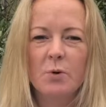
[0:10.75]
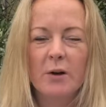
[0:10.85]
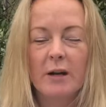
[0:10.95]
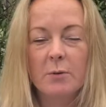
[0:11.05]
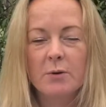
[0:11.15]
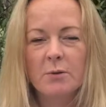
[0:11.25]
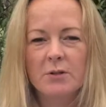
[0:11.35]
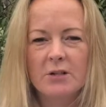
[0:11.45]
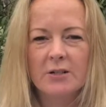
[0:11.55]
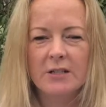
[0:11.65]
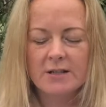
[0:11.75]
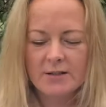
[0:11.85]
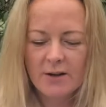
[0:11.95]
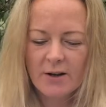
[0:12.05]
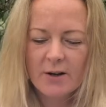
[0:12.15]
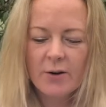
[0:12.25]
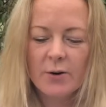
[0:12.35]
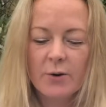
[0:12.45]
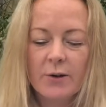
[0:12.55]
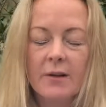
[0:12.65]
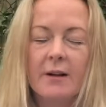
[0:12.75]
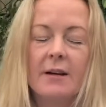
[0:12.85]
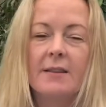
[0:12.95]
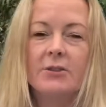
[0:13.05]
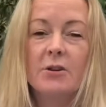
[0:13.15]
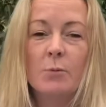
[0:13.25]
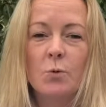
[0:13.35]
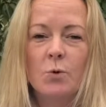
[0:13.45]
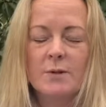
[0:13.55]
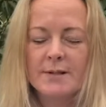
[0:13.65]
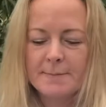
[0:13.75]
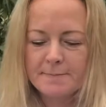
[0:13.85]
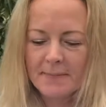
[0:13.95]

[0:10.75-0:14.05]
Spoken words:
working with all the judges on the Drum Awards.